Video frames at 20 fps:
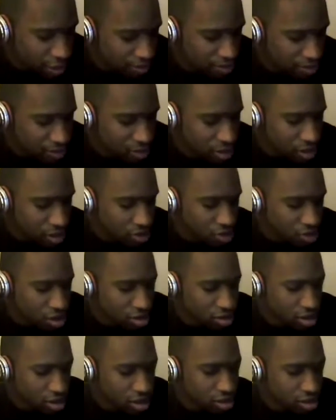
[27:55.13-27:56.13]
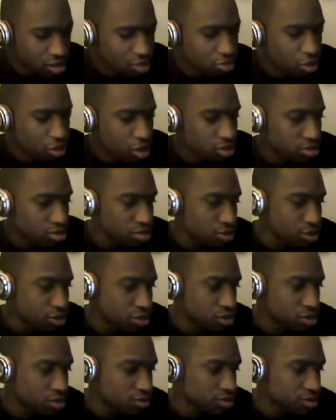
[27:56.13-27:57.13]
The Dark Knight is
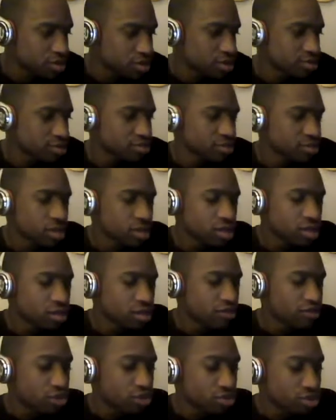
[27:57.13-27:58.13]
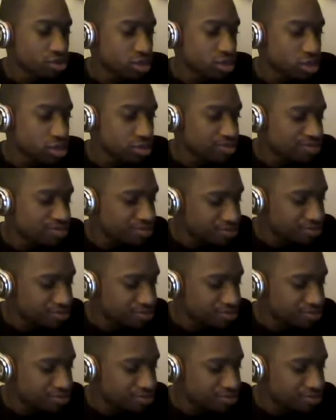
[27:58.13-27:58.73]
probably the version